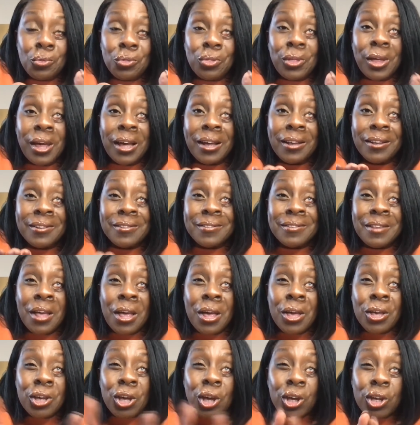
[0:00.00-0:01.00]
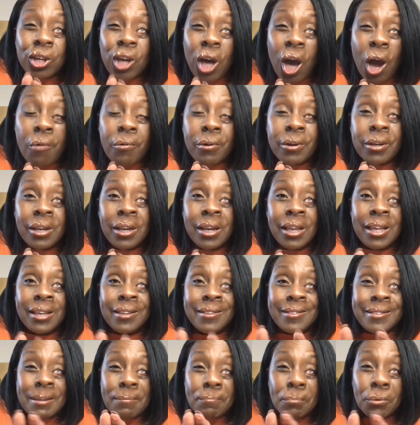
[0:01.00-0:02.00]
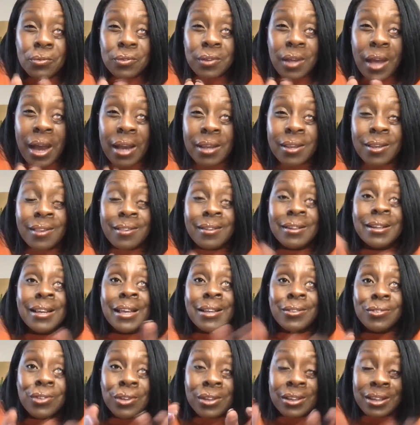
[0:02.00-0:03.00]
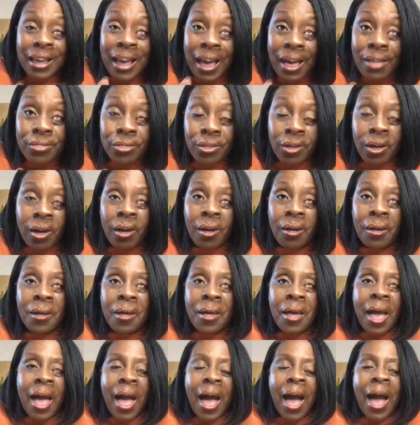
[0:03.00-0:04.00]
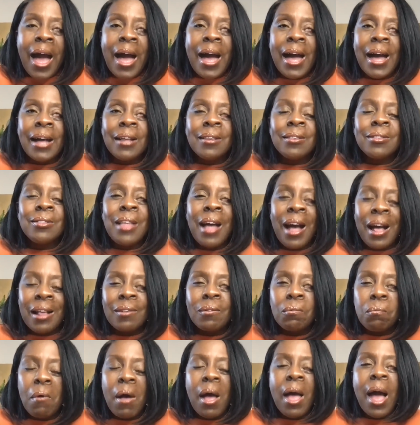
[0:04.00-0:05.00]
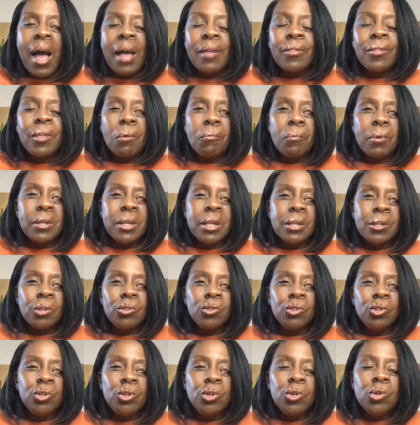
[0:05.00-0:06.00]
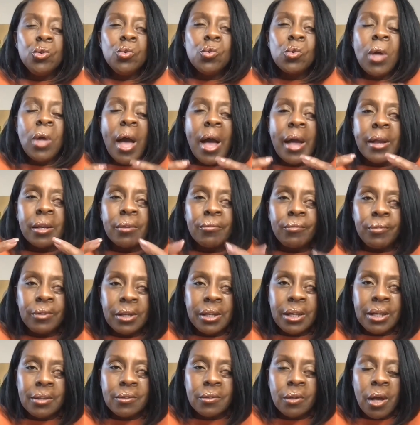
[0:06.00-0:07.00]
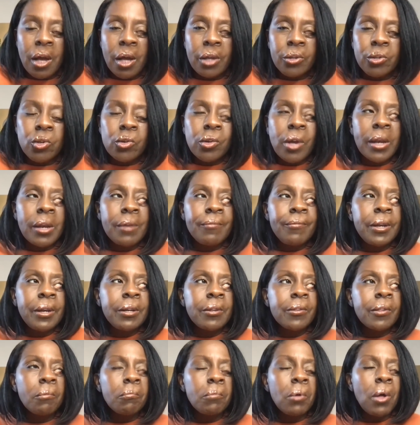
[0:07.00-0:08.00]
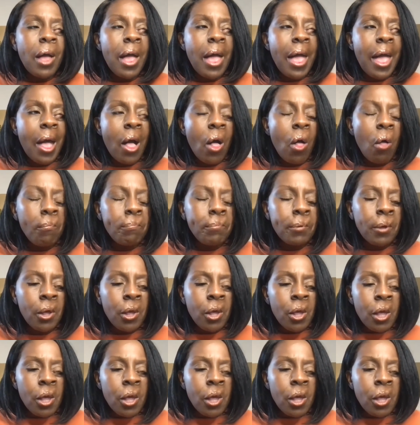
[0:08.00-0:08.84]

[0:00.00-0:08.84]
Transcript: things concurrently, simultaneously, together. And that's why I think we need a new kind of leader, that will help